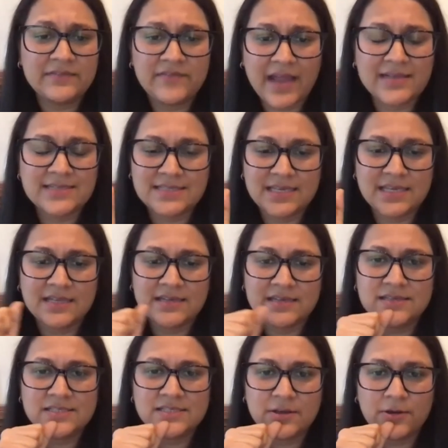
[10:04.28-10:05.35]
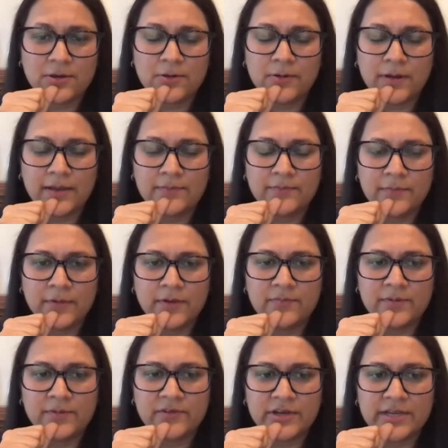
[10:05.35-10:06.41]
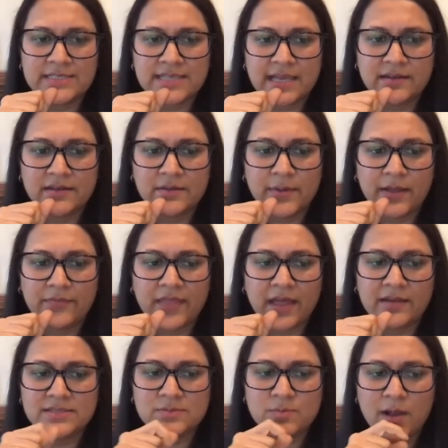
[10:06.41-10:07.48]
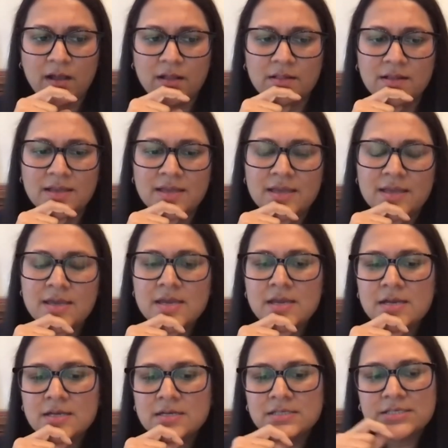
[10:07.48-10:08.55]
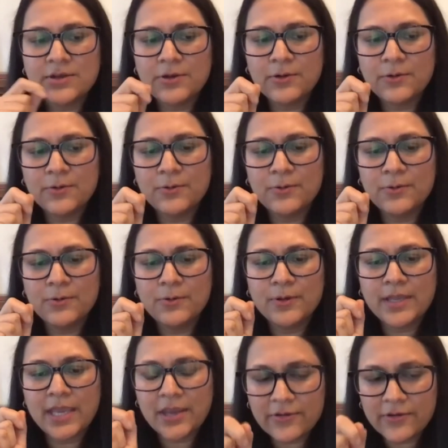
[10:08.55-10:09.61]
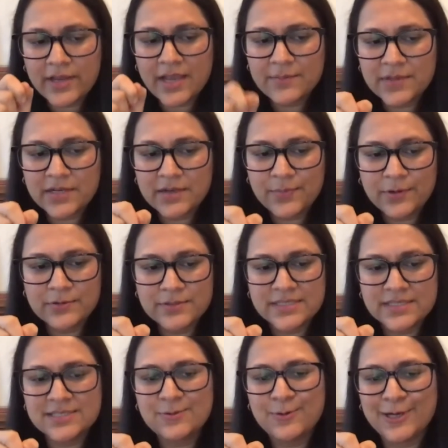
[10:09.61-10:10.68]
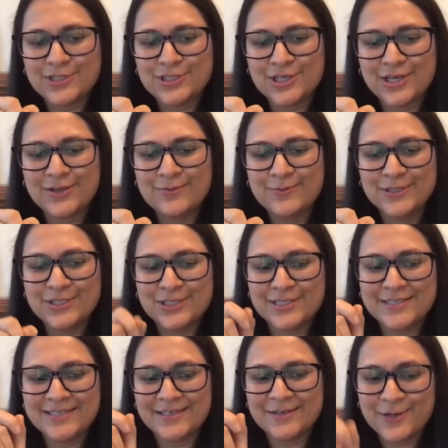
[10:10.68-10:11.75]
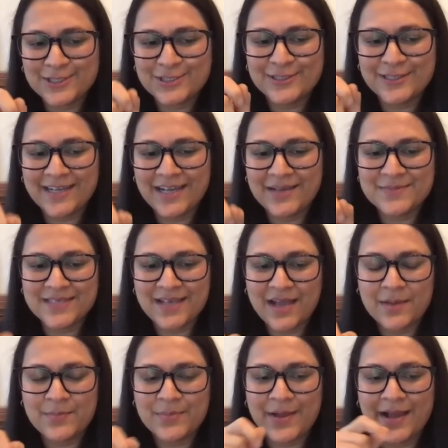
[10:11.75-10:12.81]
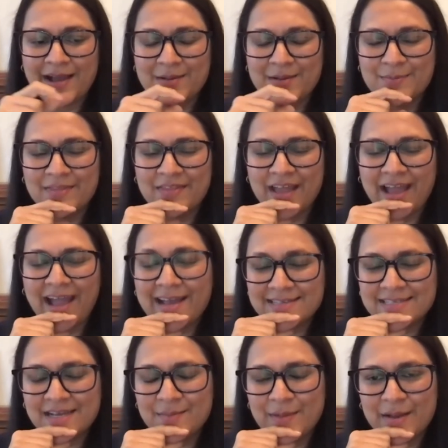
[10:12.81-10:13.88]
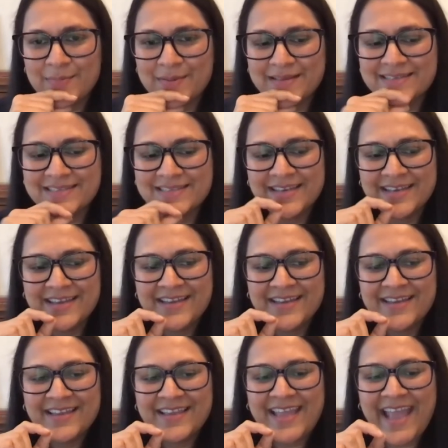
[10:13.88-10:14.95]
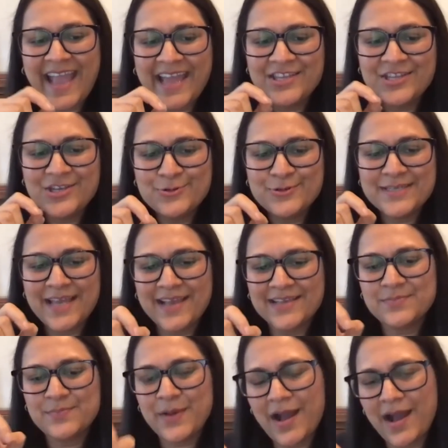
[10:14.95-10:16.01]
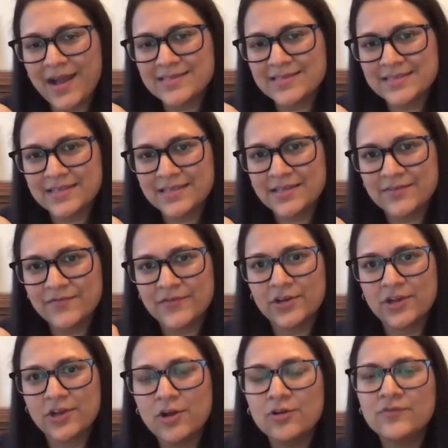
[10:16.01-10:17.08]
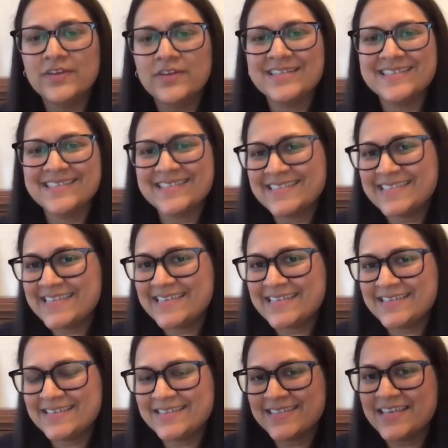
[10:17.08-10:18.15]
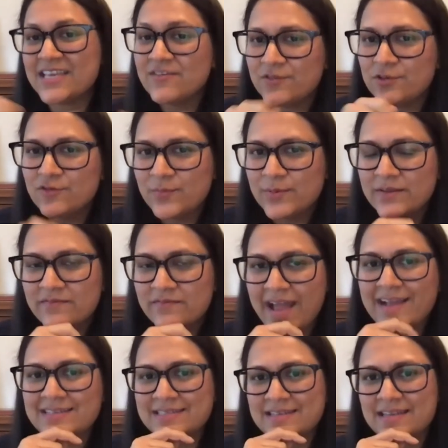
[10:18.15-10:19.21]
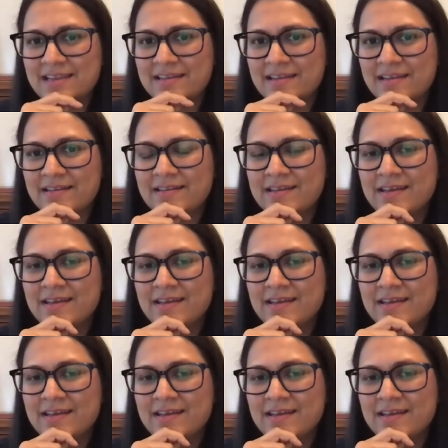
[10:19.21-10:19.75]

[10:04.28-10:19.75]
vaccine. So I've been very excited about that as well. So, Carrie, I'm going to pose this question, which is a question that comes up, that has come up is, can you test positive for COVID disease if you've been vaccinated